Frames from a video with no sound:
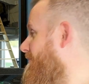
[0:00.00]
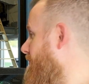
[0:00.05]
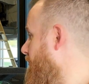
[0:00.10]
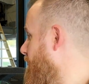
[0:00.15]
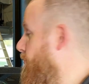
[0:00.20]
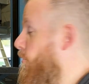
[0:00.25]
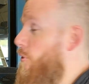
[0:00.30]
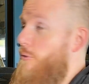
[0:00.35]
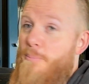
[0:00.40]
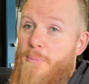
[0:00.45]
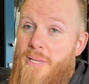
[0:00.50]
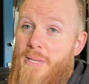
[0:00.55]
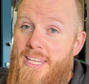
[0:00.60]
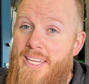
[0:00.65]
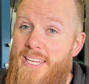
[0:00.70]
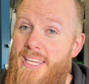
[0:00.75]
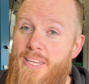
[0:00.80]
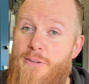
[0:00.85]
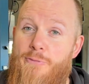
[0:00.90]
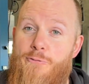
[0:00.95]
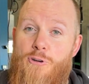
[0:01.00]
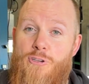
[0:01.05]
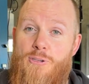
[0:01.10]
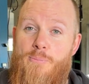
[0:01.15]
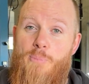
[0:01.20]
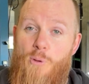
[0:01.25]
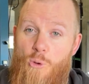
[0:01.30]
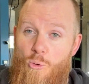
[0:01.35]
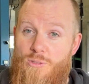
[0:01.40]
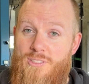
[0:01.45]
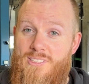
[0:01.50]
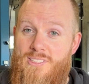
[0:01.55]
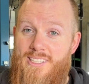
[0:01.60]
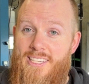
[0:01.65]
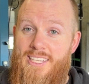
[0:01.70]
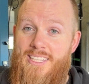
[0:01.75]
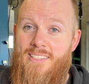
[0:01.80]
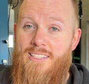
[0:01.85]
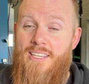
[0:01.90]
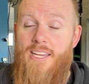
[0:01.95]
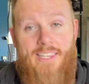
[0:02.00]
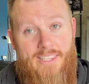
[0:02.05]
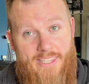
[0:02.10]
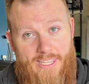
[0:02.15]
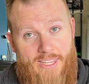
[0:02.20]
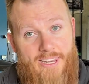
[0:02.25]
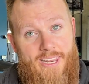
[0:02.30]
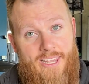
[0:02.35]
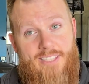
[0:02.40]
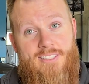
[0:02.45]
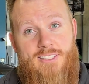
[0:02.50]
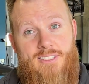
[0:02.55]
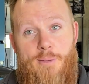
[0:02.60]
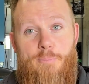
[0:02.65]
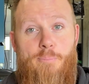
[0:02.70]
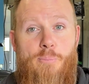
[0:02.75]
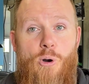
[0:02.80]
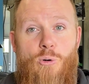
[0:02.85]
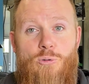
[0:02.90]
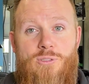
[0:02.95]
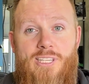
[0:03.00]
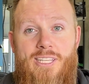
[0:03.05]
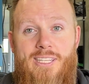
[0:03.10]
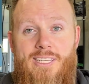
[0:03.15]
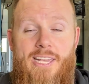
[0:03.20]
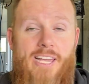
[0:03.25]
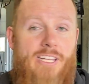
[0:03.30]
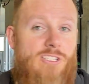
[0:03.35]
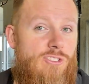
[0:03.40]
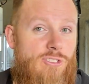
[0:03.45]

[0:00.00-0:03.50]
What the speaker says: for me, for a bolt-in, and it is a bolt-in cage,